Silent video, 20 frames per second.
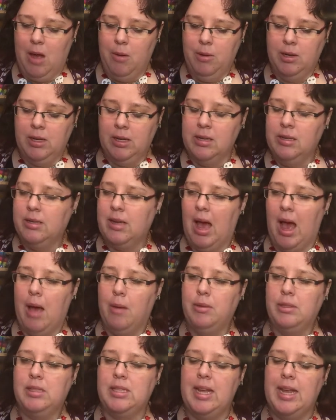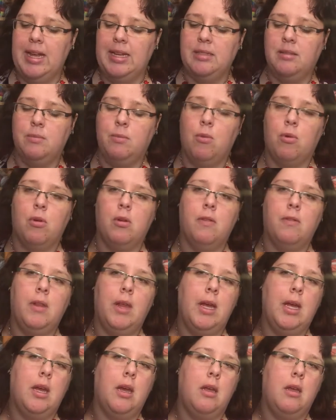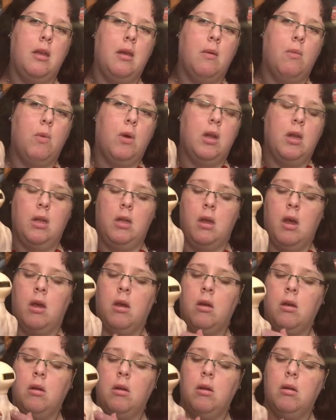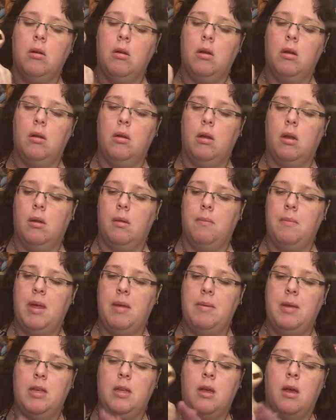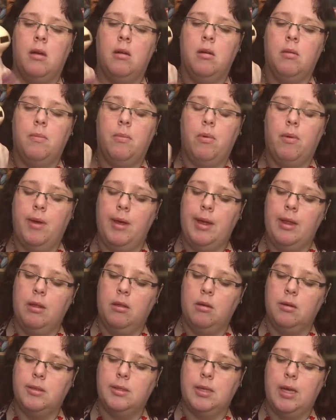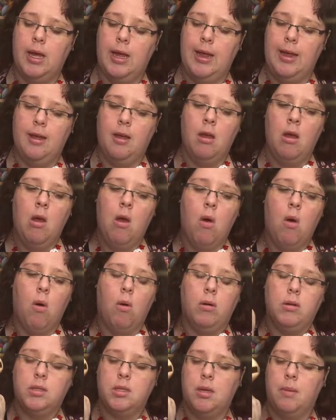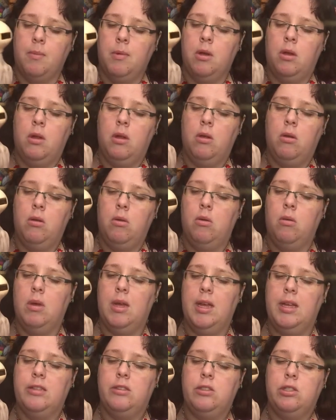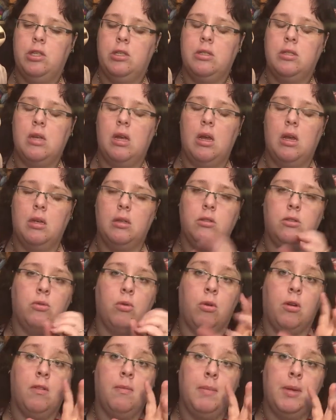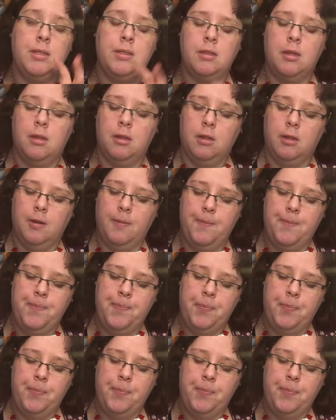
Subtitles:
would say he's more of like what a younger, maybe a younger boy looks like, or someone who is just sort of muscular.